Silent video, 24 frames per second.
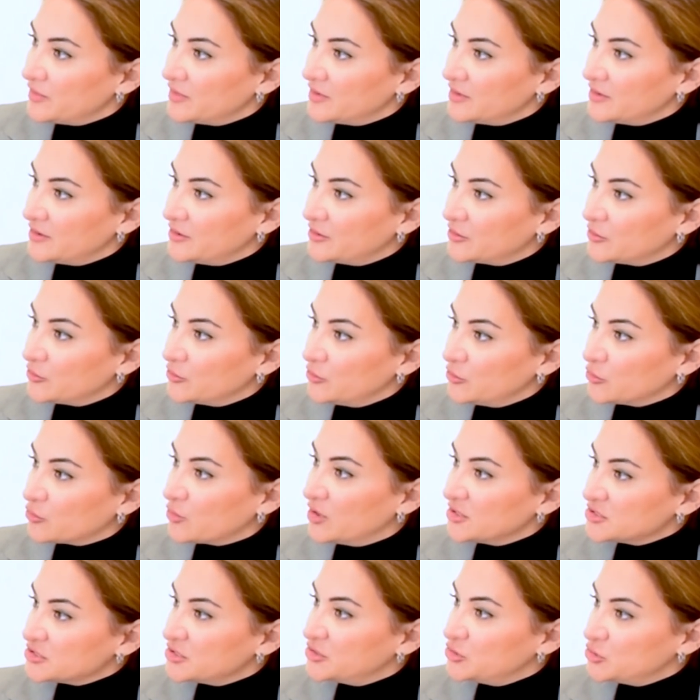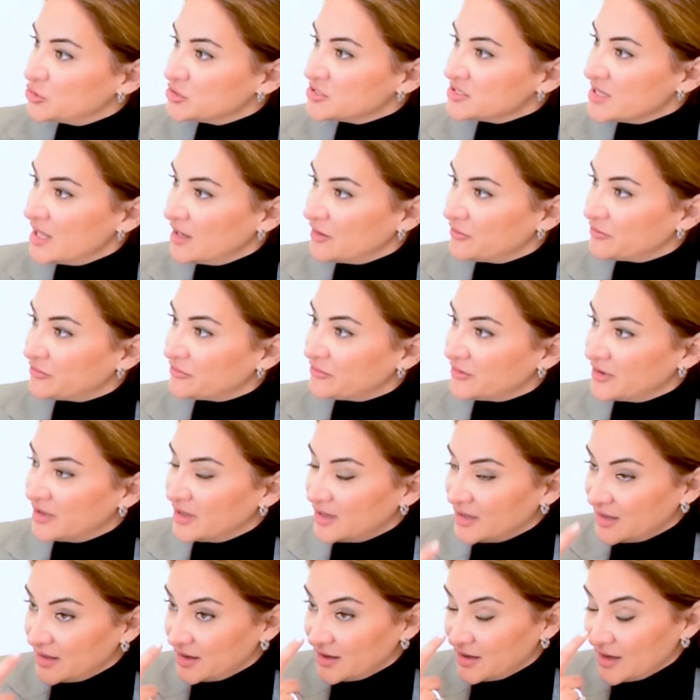Mm. You know, you question yourself, uh,
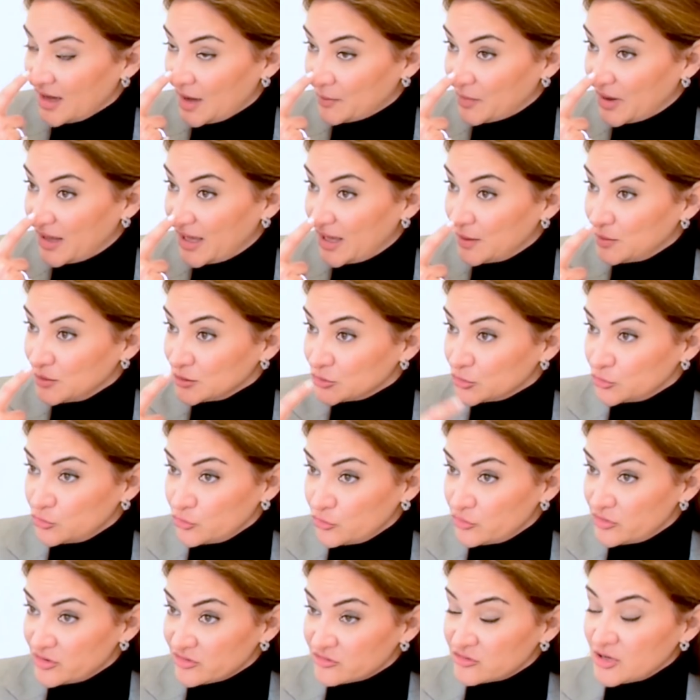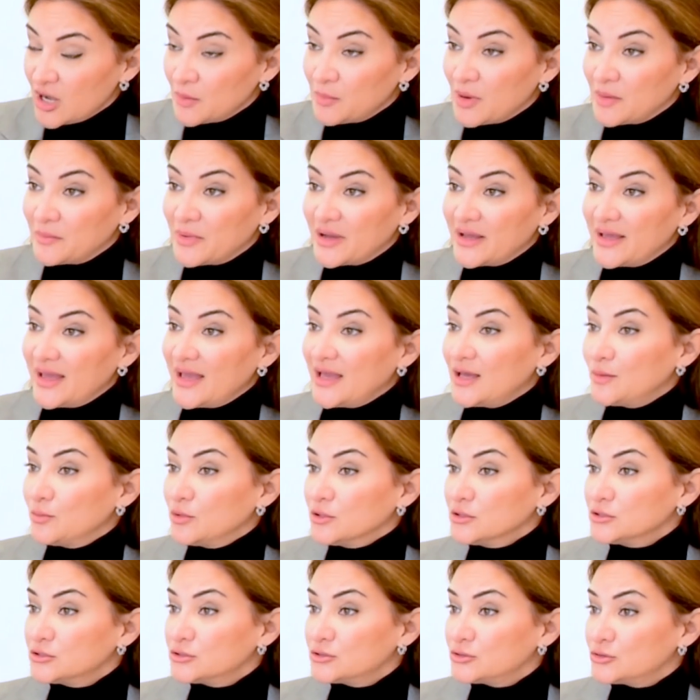am I able to do this job? Am I
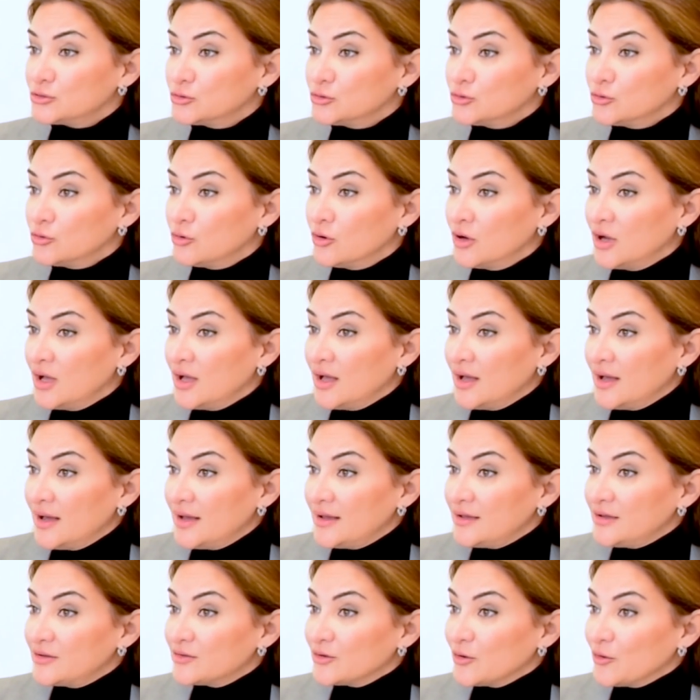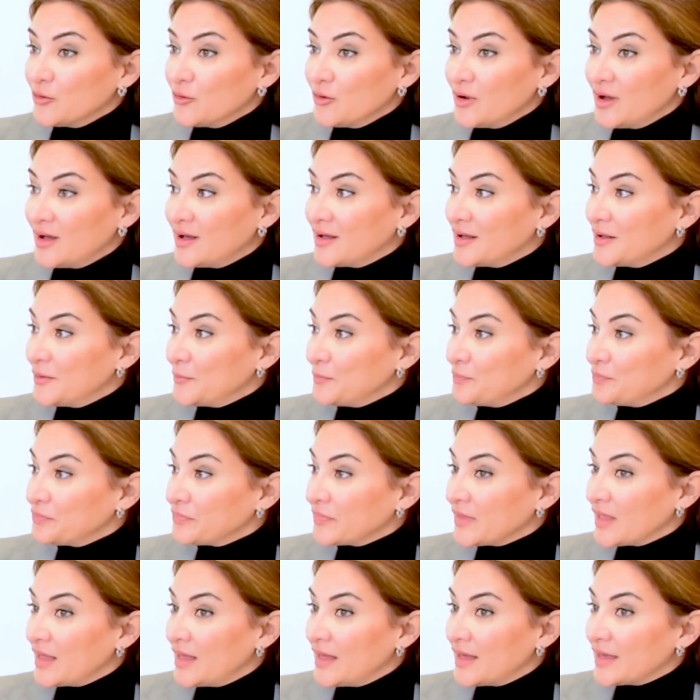able to, you know, um,
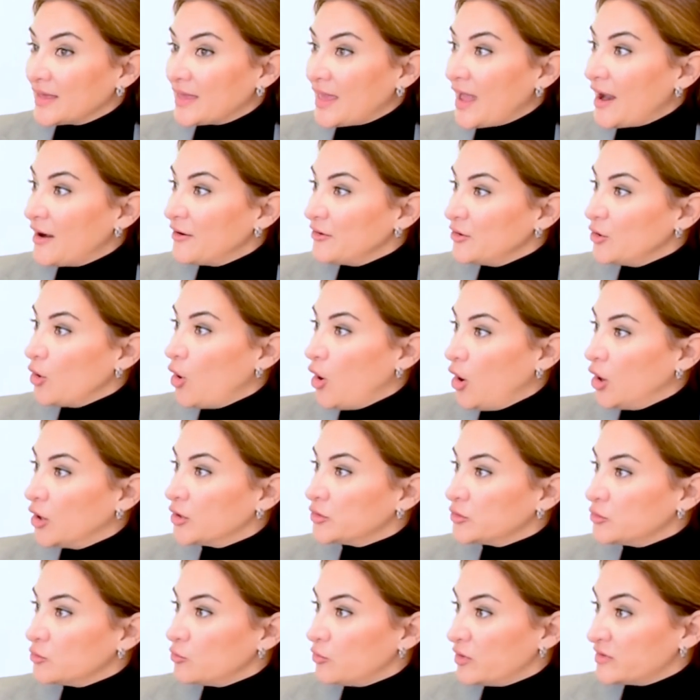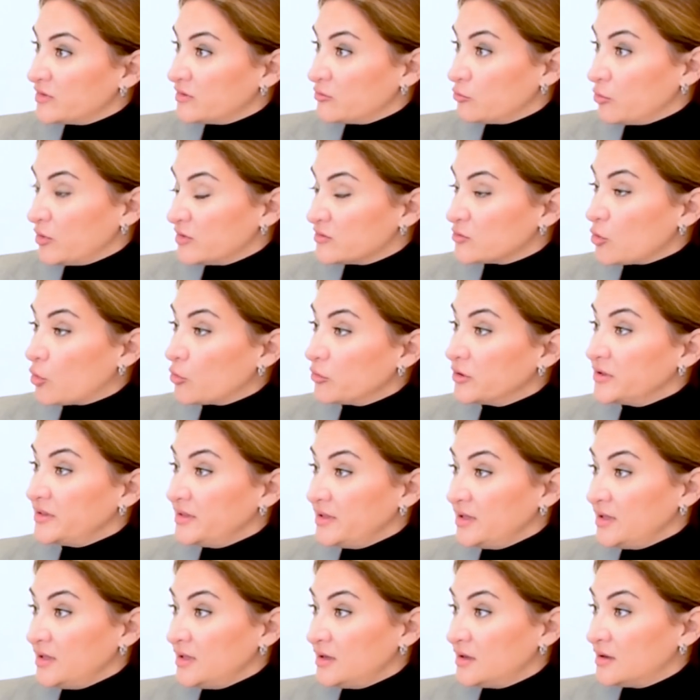carry on what was
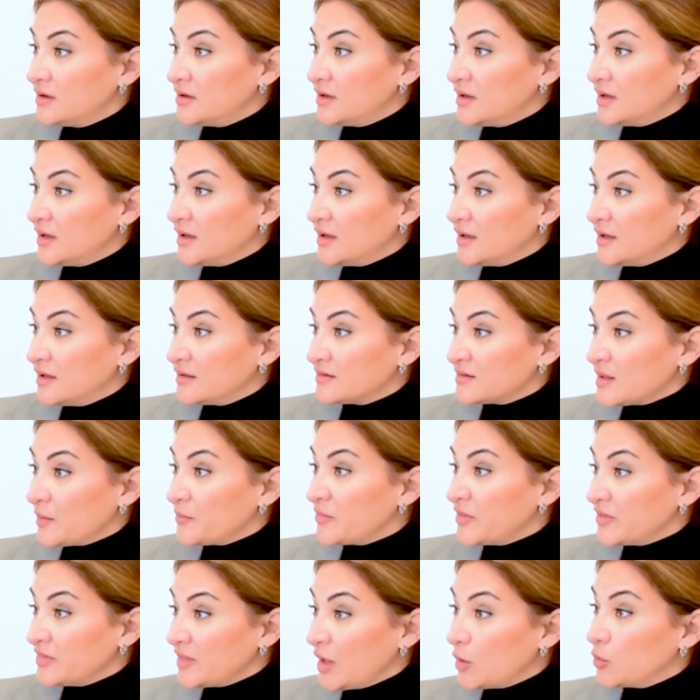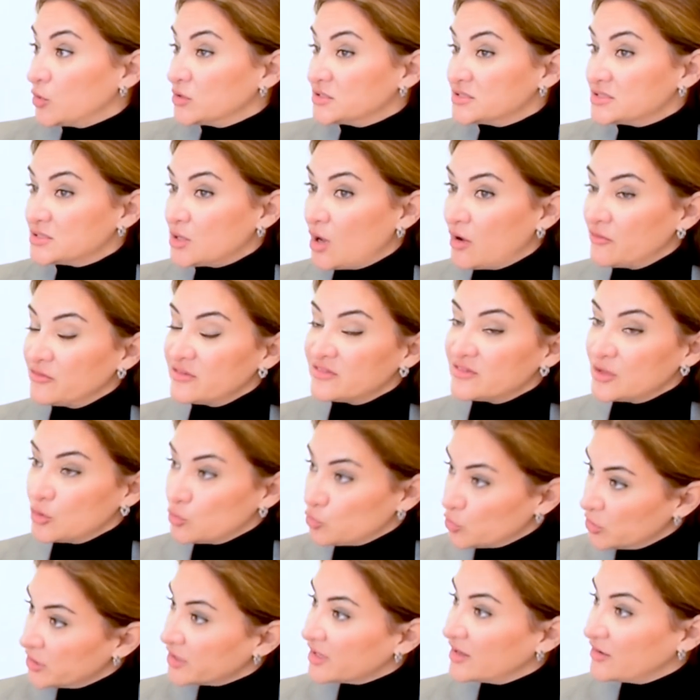already uh, something that was obviously
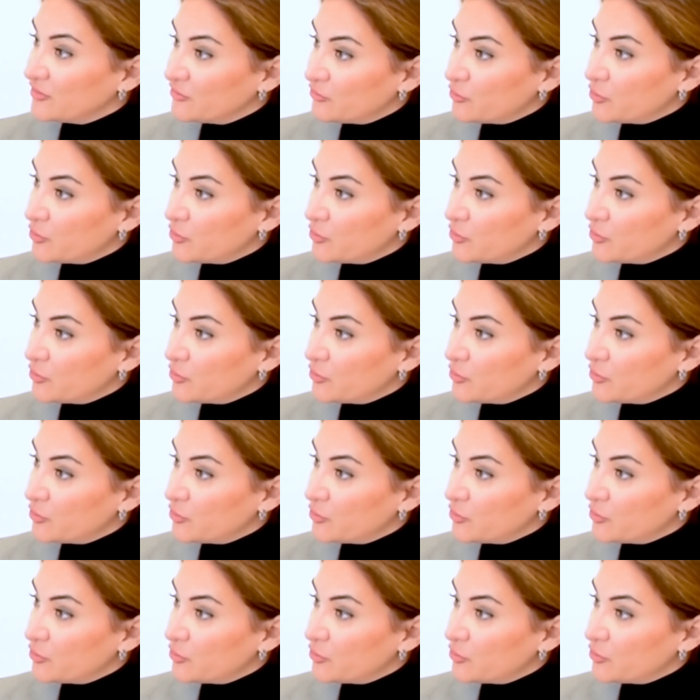working